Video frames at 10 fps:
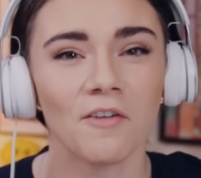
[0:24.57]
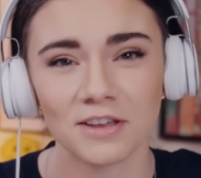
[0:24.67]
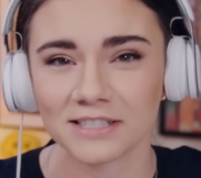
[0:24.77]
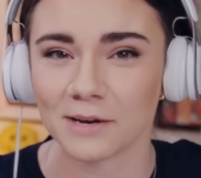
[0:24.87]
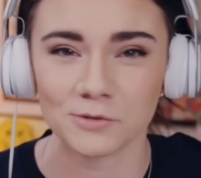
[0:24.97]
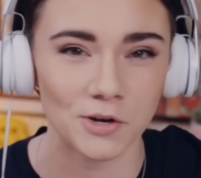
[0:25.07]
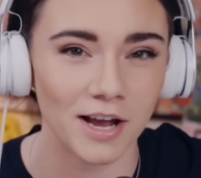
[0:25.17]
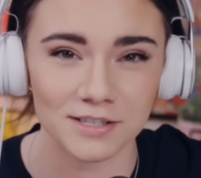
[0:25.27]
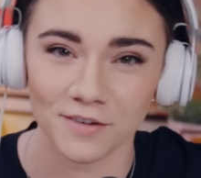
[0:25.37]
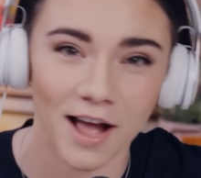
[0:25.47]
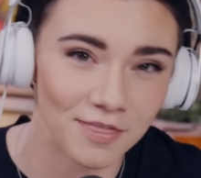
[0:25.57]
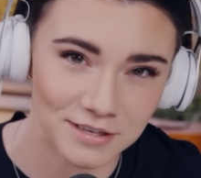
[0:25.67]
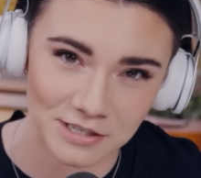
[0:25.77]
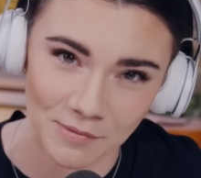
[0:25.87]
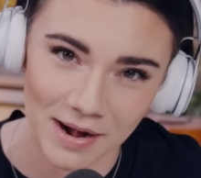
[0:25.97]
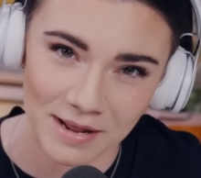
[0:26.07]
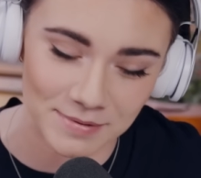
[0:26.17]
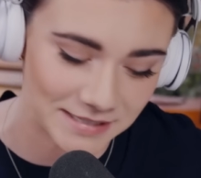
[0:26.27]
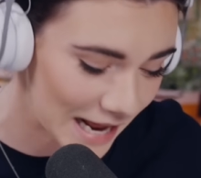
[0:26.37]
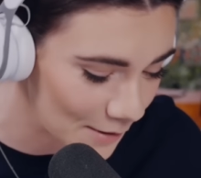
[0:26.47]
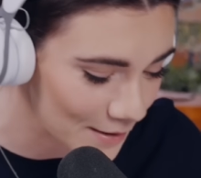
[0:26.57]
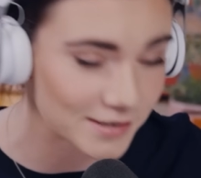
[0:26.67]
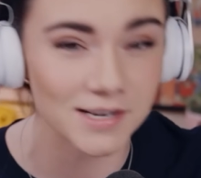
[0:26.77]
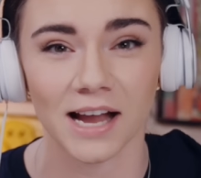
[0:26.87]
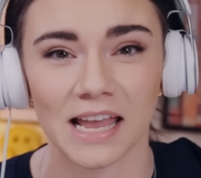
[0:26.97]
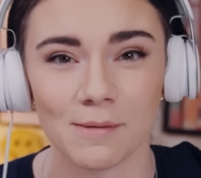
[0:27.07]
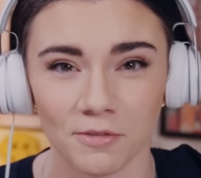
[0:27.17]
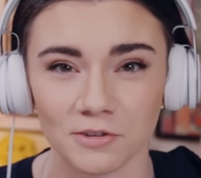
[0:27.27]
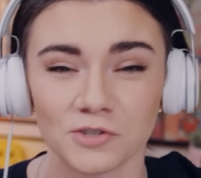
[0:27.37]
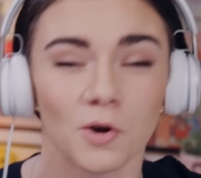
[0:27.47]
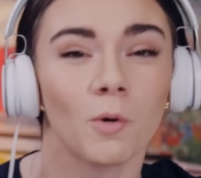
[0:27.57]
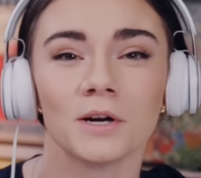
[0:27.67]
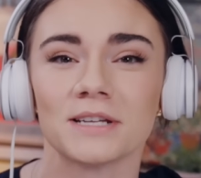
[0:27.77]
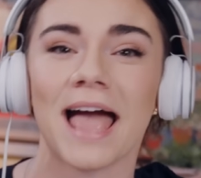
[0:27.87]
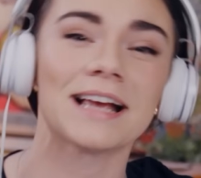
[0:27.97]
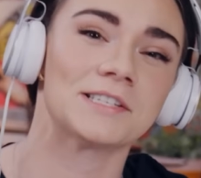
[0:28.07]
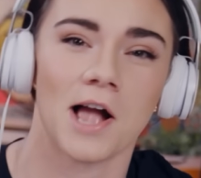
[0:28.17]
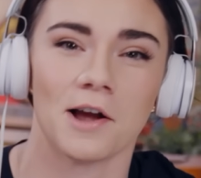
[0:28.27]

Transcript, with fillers: Obviously, I'm sure you guys have gotten this already, but today we are talking about the scorned ex